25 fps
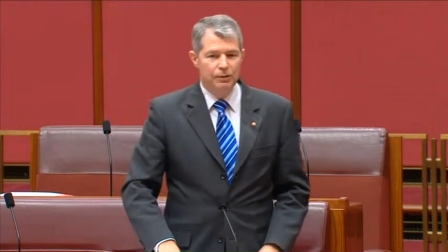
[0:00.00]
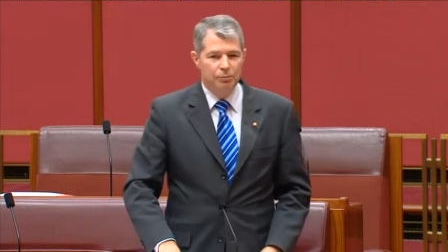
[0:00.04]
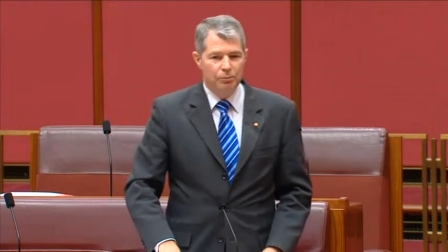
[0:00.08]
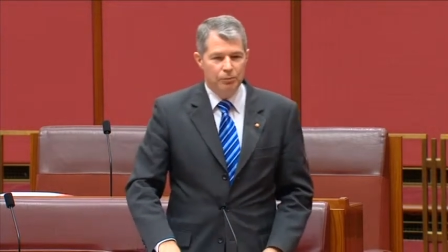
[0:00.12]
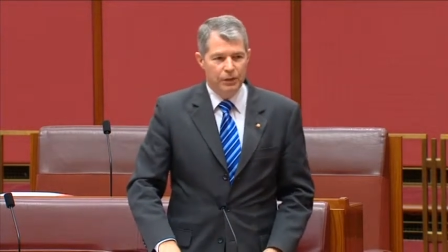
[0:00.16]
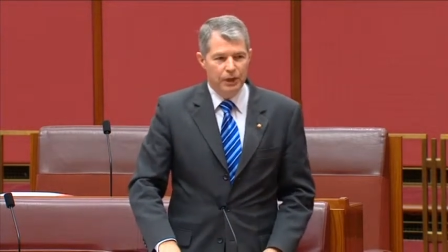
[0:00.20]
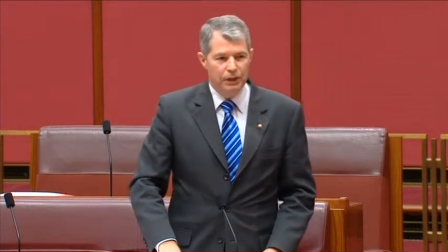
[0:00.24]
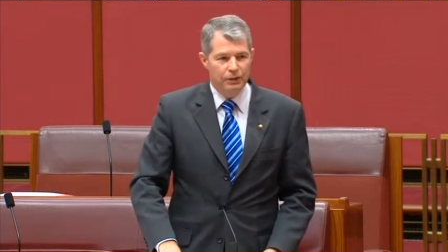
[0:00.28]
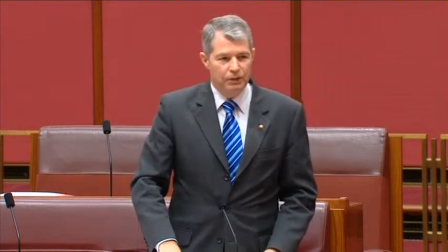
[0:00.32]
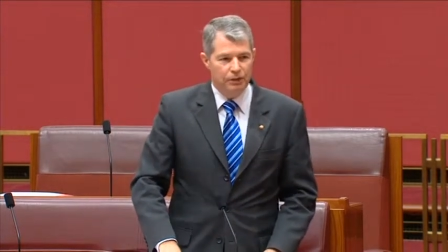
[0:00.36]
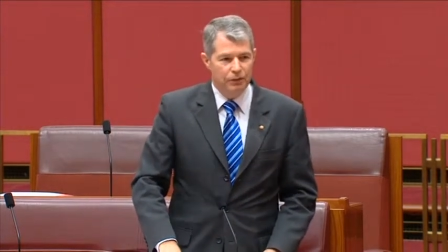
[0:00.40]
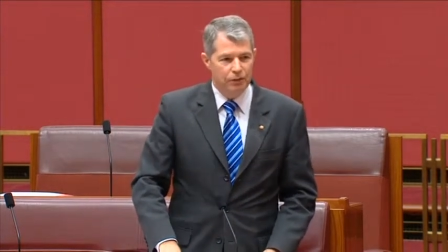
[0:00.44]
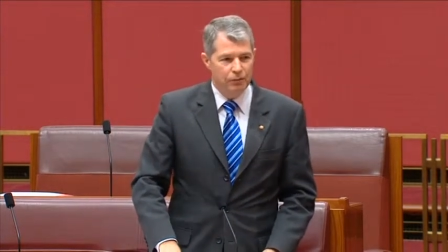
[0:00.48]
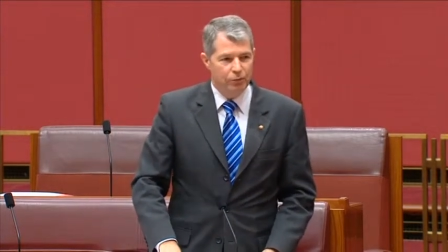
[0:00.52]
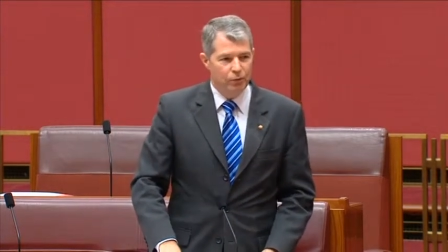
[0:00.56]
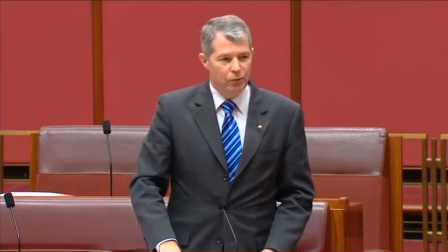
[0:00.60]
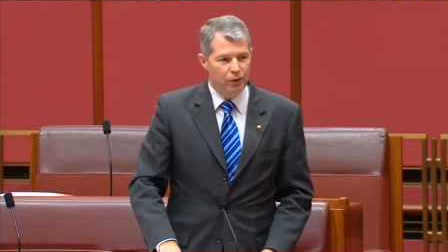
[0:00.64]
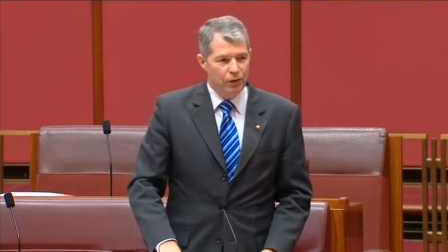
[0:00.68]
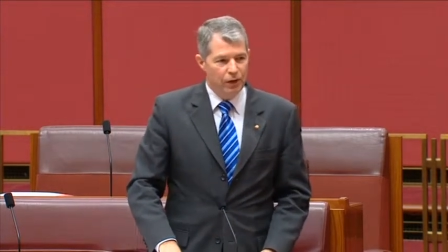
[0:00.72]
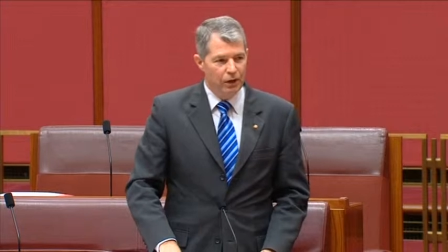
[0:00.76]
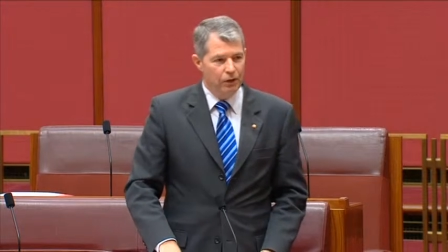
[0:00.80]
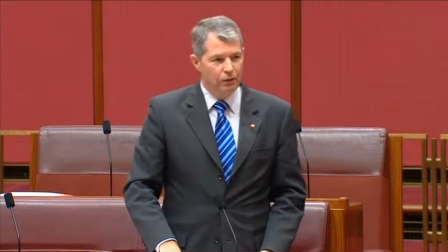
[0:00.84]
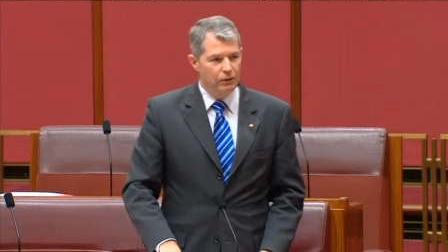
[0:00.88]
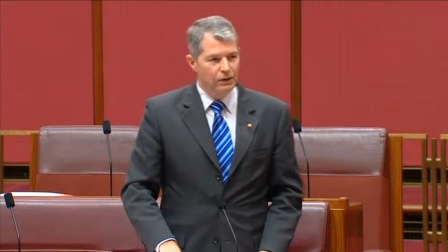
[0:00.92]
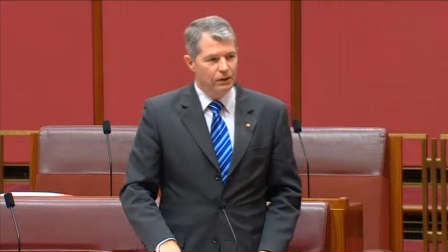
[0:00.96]
meant that
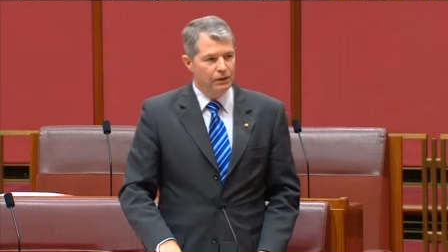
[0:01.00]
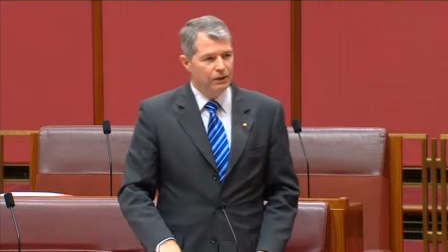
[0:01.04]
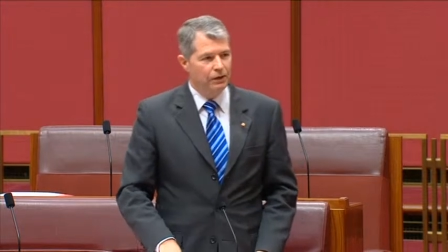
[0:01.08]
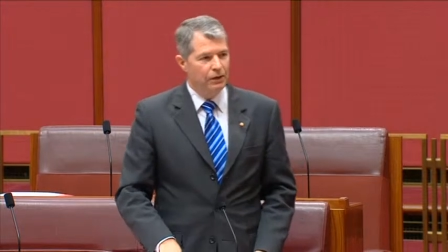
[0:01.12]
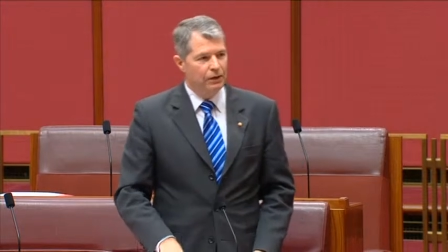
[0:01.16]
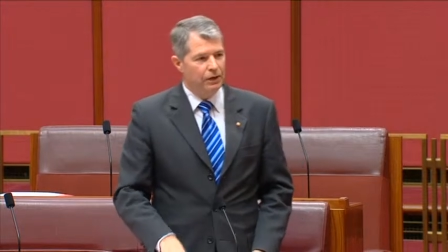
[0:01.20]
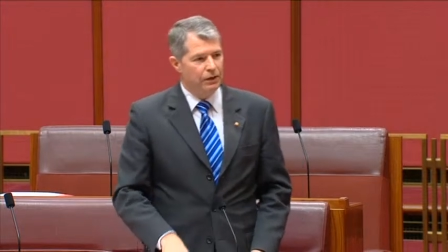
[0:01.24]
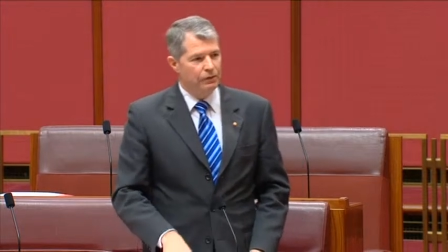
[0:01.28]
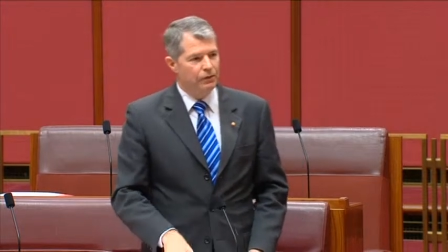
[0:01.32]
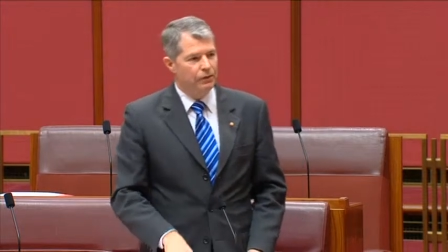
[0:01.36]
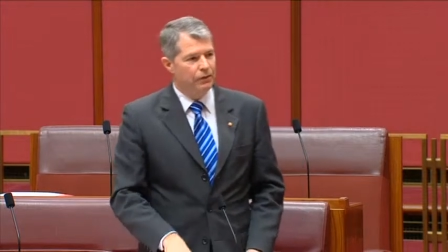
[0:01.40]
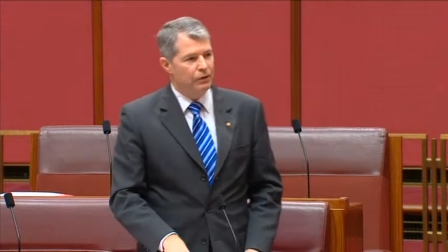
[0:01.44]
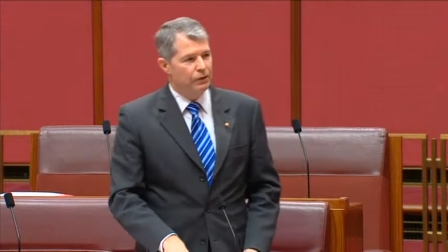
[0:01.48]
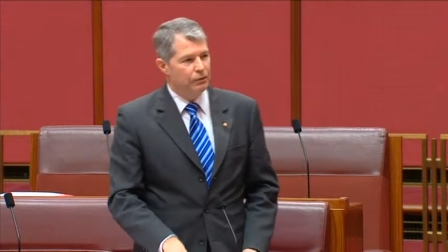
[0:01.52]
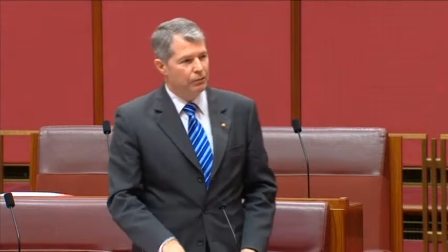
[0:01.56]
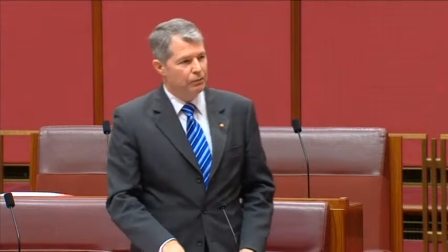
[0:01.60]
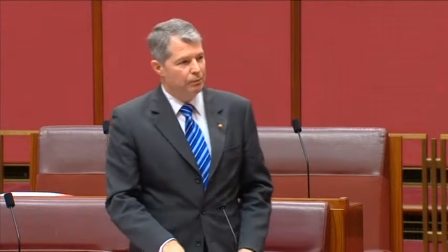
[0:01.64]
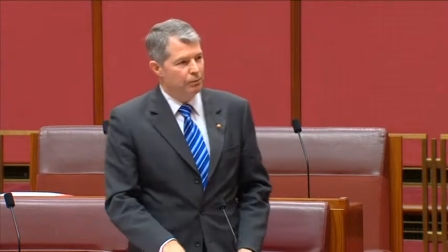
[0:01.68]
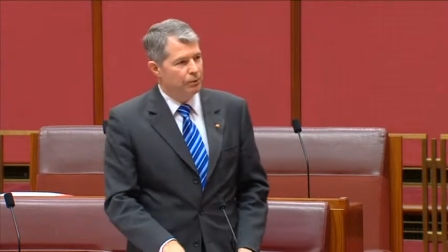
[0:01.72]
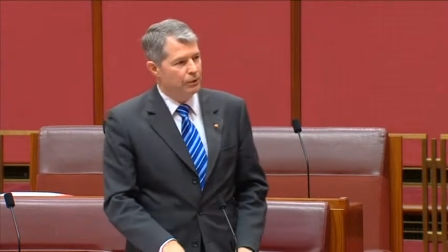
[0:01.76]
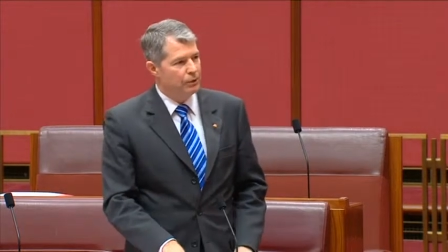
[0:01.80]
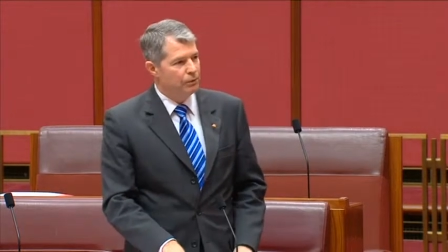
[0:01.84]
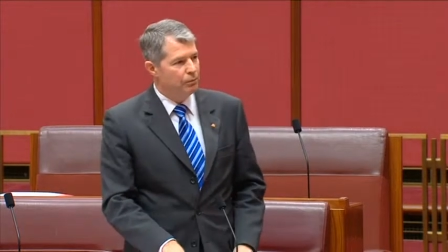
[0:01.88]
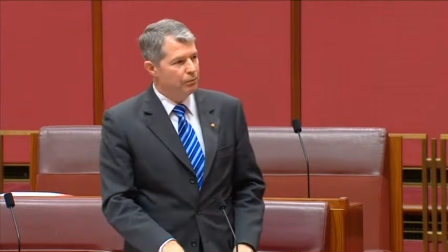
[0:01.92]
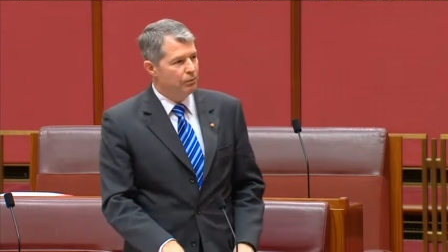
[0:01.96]
we only gave those
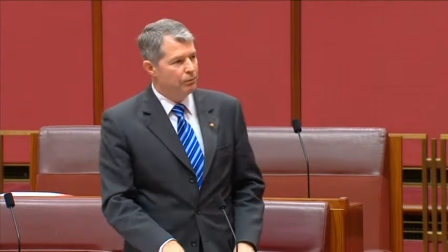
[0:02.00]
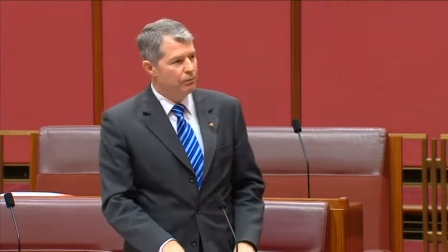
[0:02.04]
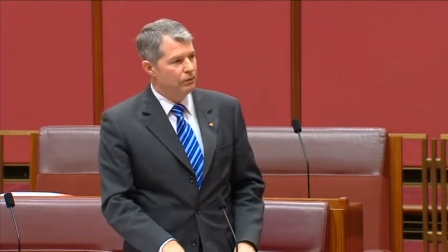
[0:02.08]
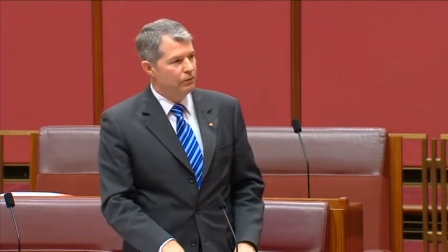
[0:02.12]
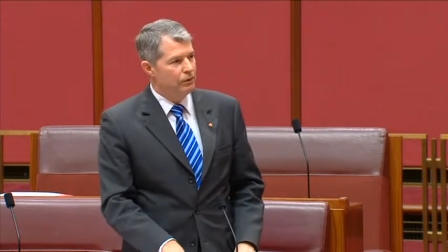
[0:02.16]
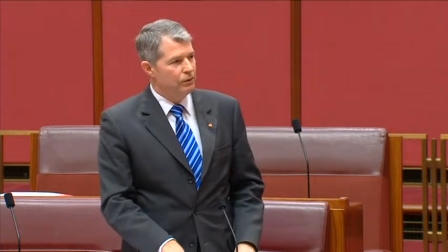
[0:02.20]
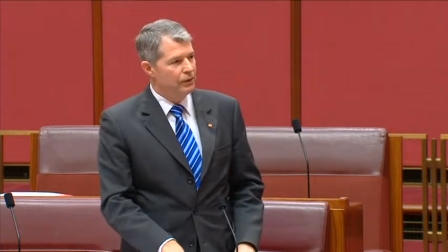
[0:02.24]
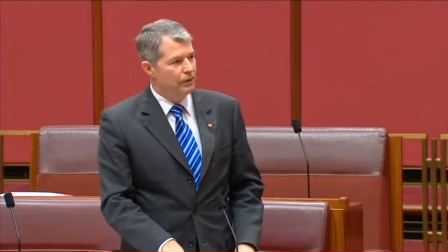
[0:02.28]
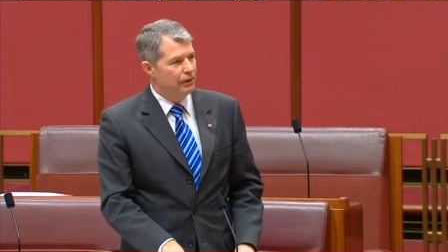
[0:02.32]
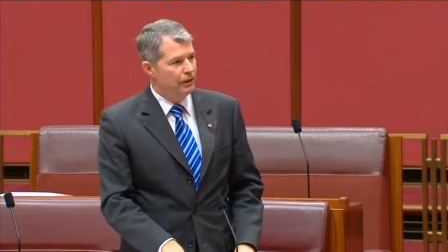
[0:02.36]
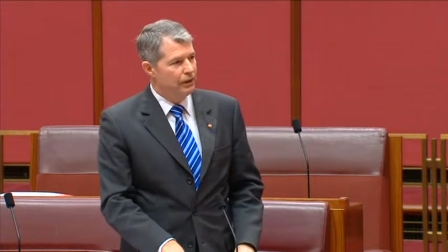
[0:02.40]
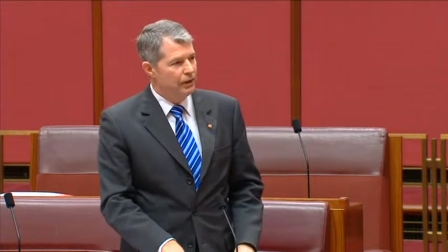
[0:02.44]
people